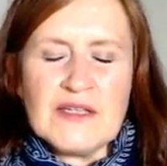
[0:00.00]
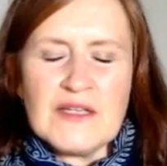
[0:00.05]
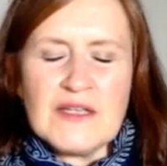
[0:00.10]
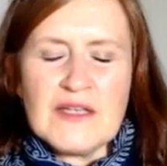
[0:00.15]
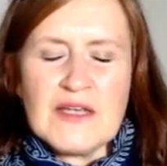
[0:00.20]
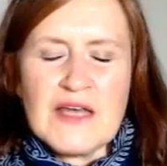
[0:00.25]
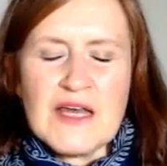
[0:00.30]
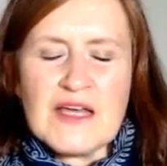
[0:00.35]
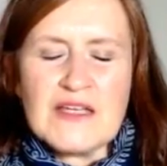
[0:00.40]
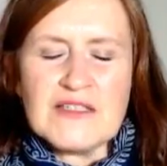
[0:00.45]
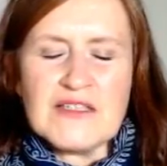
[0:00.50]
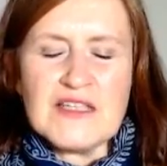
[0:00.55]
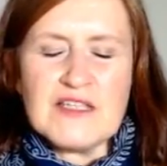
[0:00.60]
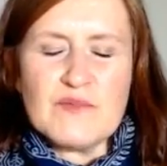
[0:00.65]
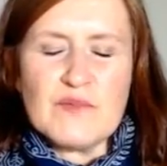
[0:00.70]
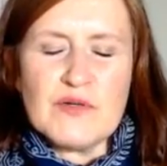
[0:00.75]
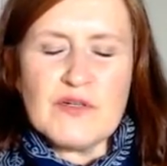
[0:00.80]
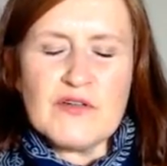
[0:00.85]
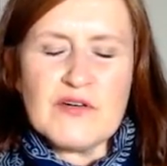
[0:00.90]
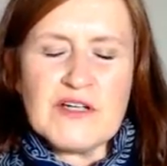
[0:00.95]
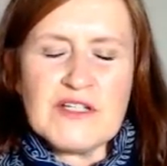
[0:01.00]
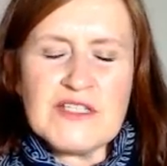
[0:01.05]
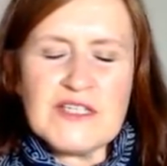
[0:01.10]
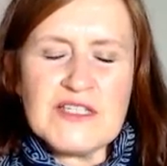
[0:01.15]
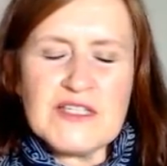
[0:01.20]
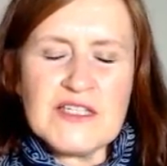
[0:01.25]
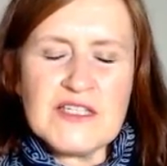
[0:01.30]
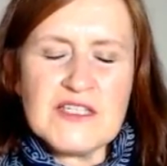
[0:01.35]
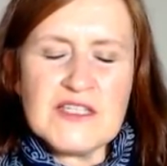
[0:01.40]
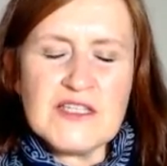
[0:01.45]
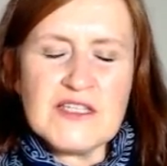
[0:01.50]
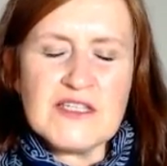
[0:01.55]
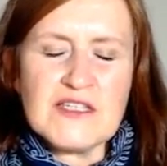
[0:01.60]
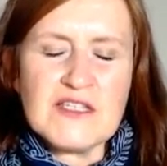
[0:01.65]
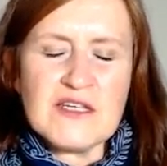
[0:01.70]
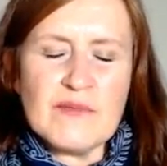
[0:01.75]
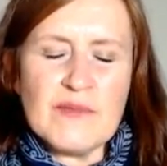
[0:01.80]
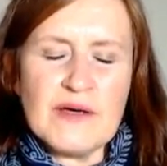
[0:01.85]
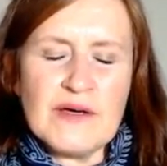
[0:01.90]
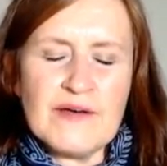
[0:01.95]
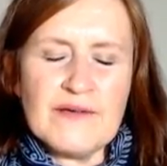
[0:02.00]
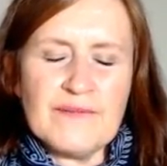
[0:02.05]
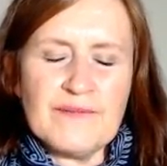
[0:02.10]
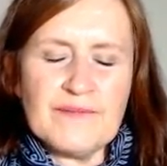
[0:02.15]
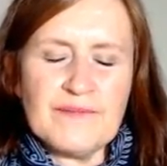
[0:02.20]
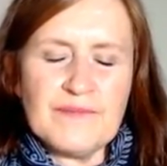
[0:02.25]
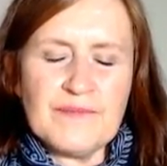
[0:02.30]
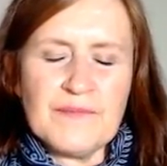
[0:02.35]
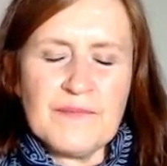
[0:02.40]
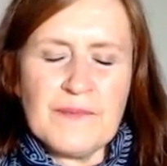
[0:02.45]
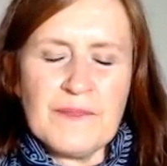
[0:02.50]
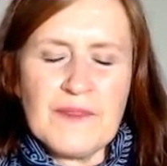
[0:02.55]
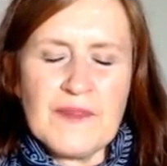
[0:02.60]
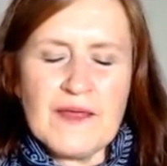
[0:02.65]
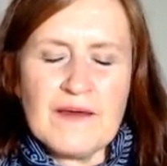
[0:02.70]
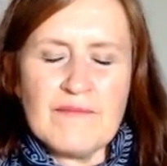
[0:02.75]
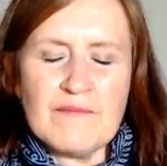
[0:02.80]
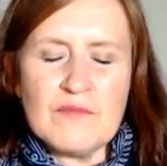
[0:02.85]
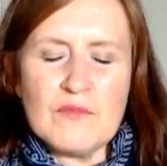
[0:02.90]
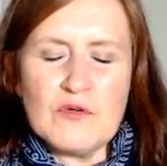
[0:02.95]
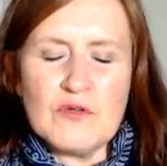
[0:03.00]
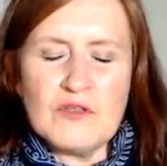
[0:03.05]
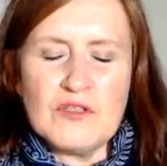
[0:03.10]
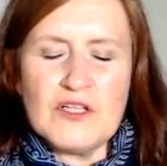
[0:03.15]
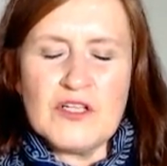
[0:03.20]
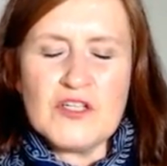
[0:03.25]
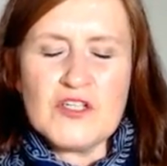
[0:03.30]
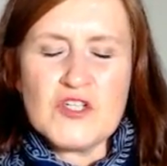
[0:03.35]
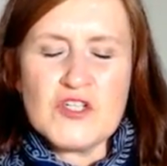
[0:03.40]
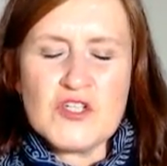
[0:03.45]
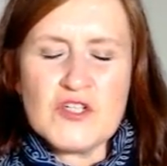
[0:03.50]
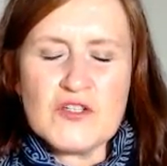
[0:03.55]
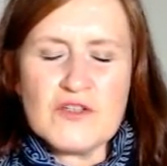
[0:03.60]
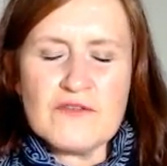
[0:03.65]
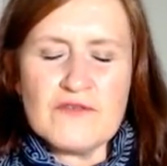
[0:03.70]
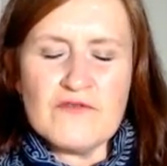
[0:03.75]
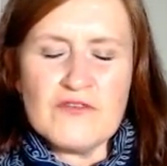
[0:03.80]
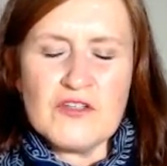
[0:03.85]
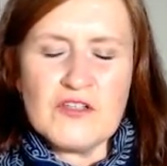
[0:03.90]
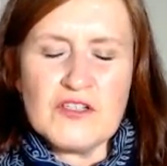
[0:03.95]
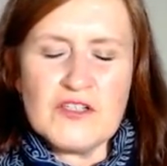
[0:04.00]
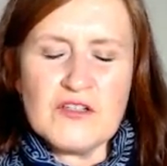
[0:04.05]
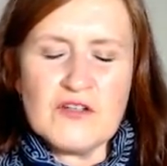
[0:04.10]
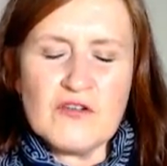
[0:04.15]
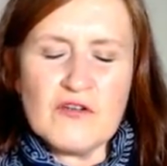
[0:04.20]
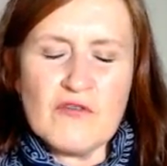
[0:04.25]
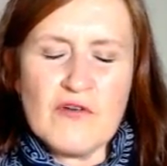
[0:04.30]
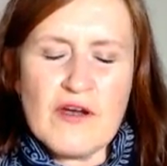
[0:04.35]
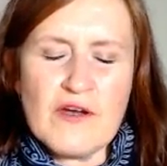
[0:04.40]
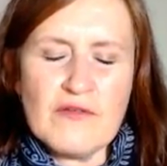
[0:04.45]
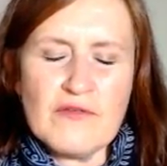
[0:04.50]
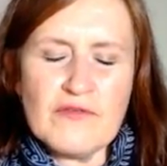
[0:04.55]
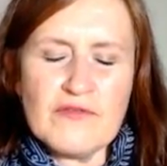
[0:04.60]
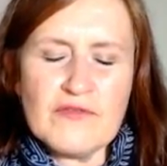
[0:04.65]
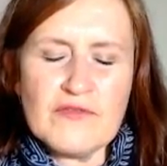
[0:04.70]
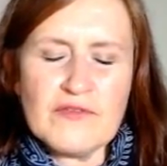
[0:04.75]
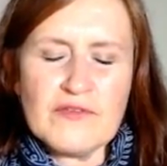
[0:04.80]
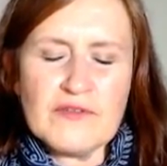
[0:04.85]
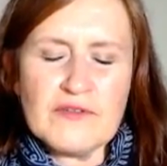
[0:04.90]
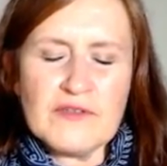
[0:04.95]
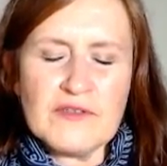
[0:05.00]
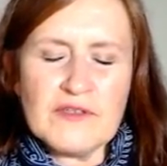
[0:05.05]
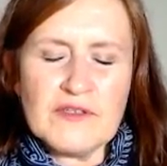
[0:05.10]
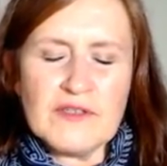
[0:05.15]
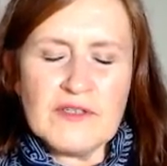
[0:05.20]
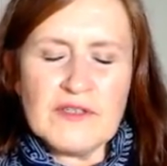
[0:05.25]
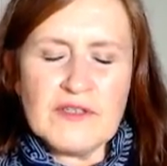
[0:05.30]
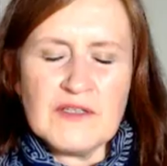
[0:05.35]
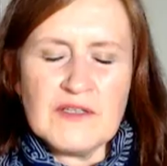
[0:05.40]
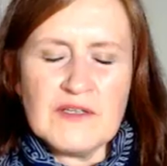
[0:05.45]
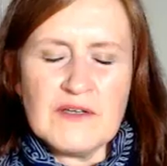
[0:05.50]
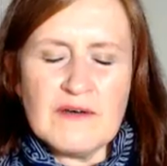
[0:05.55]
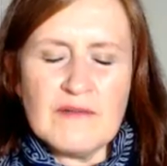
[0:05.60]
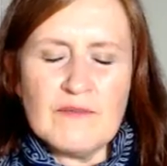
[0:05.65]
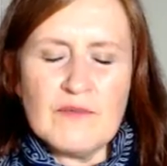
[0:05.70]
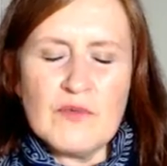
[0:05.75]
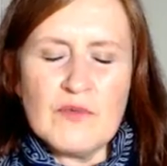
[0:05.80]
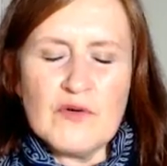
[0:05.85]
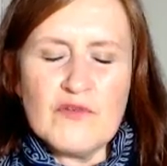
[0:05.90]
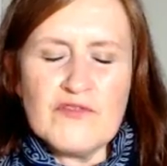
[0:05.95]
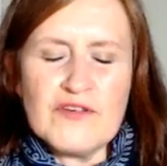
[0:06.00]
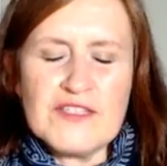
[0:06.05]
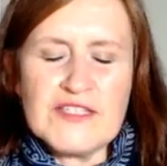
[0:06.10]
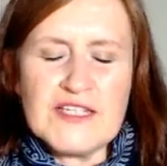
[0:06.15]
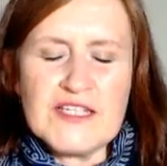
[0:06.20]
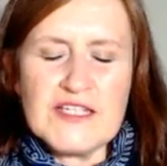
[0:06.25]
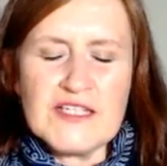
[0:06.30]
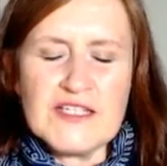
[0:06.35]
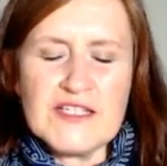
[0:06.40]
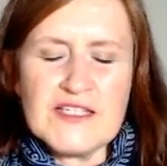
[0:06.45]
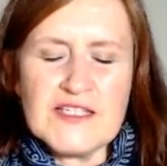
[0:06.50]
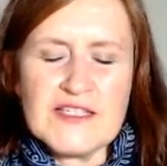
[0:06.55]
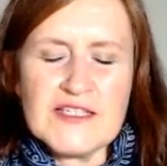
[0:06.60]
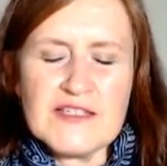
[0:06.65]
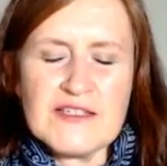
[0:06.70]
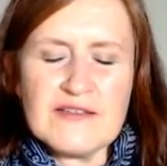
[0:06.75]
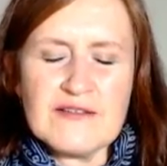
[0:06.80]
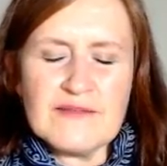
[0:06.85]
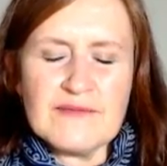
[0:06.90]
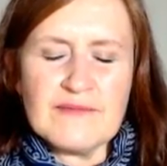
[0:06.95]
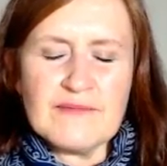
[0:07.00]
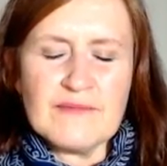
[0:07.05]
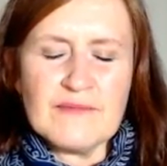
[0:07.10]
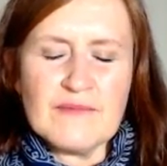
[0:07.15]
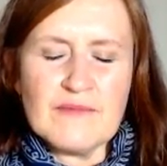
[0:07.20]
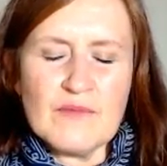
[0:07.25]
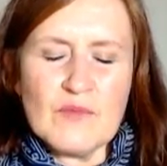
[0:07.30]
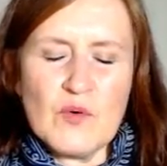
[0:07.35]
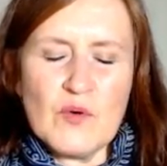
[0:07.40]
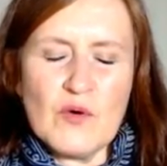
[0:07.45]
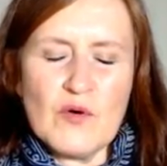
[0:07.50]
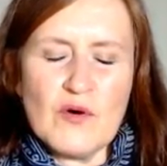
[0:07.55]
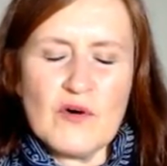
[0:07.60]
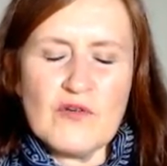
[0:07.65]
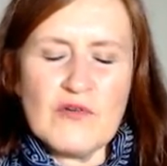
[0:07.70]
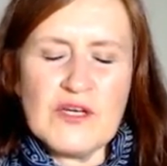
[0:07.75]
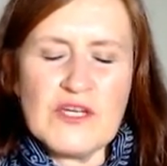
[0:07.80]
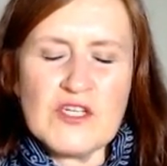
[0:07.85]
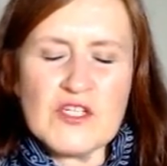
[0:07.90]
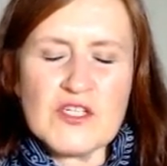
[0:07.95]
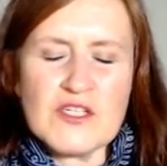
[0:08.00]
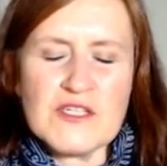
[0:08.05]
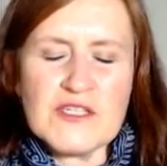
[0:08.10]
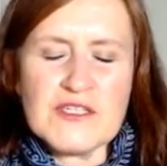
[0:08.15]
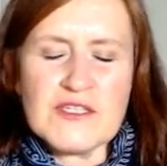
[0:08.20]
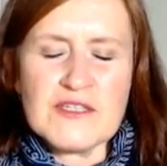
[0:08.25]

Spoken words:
as this progresses into the summer, and more lush, verdant growth, more visitors, more creatures,